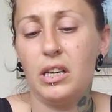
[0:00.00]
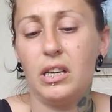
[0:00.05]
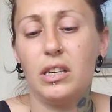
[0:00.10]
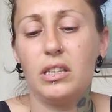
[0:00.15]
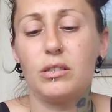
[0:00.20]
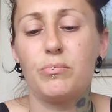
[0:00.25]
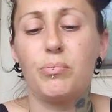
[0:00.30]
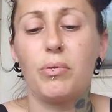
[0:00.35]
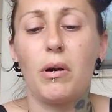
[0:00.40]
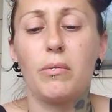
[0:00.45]

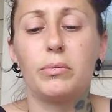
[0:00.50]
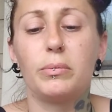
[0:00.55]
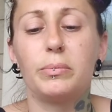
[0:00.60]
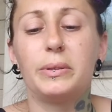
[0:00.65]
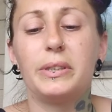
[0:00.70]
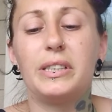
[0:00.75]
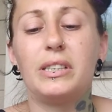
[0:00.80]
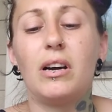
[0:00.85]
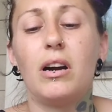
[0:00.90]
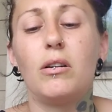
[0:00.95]
is
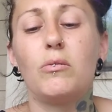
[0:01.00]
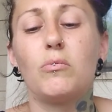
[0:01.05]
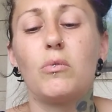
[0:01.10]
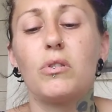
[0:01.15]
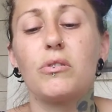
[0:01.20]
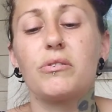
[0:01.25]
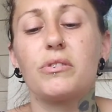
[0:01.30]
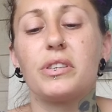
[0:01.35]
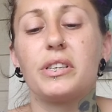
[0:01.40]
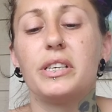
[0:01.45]
probably not
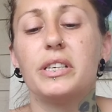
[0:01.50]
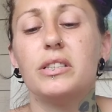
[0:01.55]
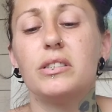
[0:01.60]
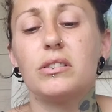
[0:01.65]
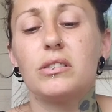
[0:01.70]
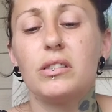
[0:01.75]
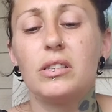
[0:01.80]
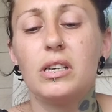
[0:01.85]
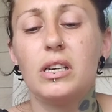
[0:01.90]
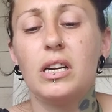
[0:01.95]
worth
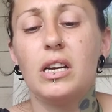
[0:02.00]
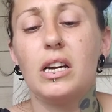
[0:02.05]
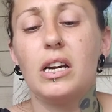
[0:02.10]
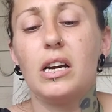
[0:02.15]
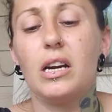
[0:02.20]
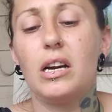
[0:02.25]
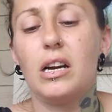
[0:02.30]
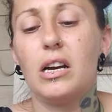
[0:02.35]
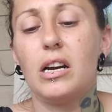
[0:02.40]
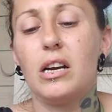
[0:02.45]
it.
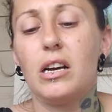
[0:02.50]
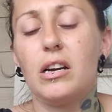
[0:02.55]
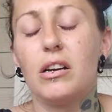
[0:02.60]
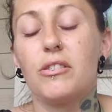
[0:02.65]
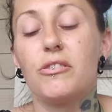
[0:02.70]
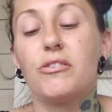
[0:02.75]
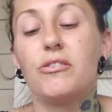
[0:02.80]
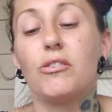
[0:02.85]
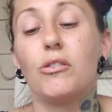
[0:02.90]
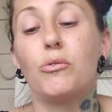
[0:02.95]

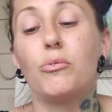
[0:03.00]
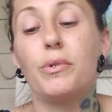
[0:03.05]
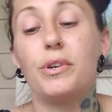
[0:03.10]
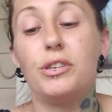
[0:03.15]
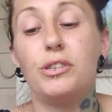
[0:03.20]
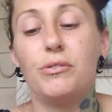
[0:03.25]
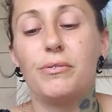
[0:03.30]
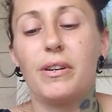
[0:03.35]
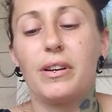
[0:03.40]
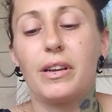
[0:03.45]
Though
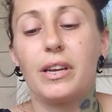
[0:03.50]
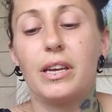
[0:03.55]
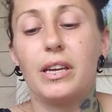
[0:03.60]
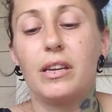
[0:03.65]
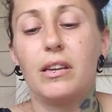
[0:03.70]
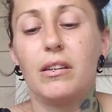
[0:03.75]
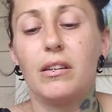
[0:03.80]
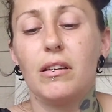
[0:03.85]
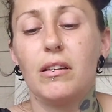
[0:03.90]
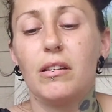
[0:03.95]

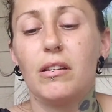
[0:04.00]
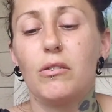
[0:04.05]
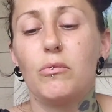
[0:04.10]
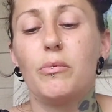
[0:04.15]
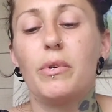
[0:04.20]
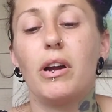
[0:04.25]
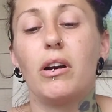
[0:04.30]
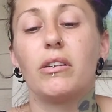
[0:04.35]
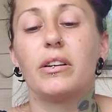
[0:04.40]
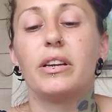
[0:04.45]

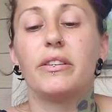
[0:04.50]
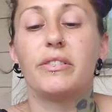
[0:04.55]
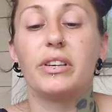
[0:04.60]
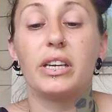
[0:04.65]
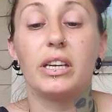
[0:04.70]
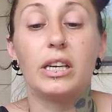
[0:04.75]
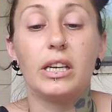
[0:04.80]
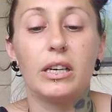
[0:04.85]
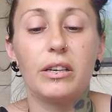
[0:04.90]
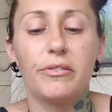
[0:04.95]
we are
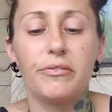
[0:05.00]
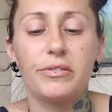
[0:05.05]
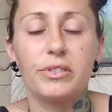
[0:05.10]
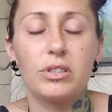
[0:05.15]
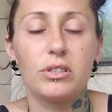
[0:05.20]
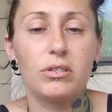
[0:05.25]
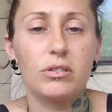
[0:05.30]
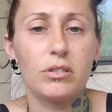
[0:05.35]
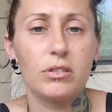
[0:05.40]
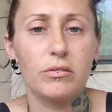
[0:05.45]
given
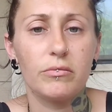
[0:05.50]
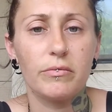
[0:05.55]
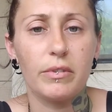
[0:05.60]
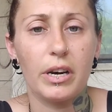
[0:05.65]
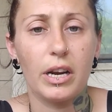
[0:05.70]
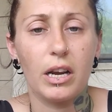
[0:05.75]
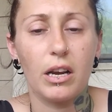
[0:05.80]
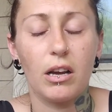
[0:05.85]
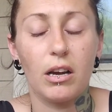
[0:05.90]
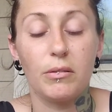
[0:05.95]
gifts
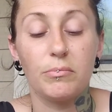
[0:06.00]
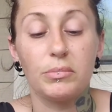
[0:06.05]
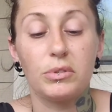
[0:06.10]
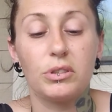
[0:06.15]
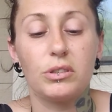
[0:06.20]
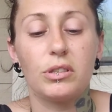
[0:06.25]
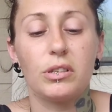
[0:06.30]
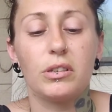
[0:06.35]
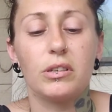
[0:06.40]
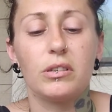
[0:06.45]
when it
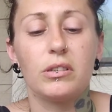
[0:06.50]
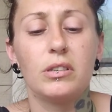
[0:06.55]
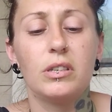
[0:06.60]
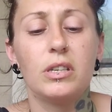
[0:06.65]
comes to,